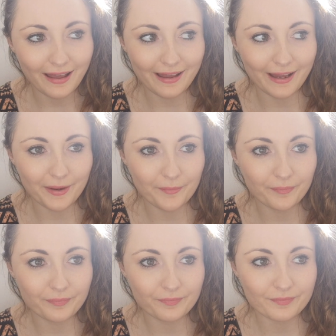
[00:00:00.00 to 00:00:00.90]

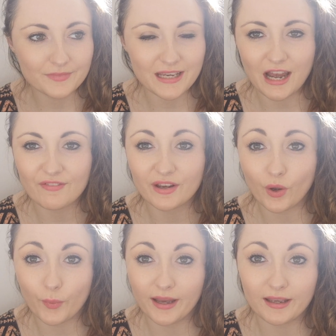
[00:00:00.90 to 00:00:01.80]
to having a
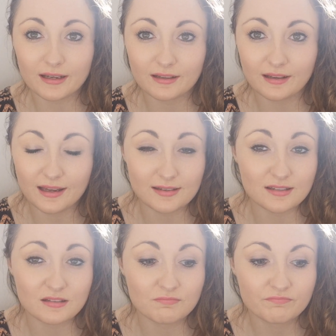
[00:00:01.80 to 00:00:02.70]
quick
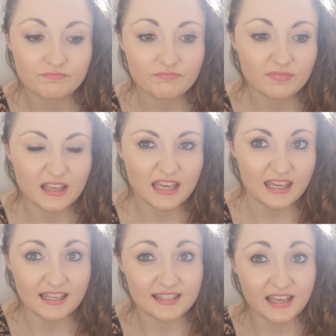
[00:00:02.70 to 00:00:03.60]
and
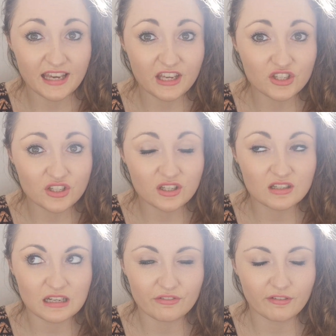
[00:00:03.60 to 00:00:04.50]
easy-ish
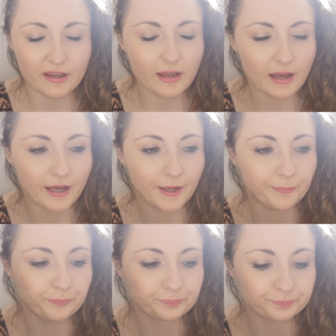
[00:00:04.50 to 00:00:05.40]
delivery.
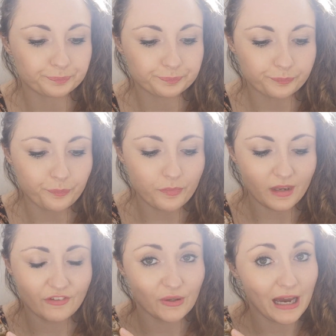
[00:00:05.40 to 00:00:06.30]
If
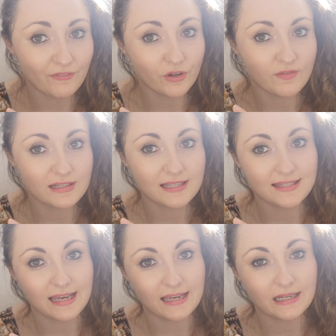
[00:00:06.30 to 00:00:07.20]
you haven't already
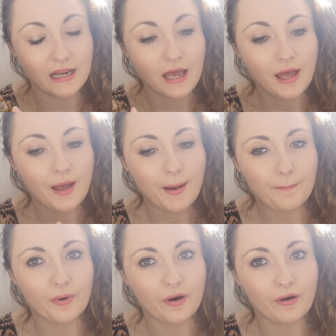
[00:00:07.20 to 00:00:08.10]
seen
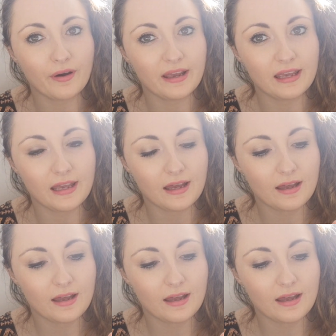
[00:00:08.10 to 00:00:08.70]
my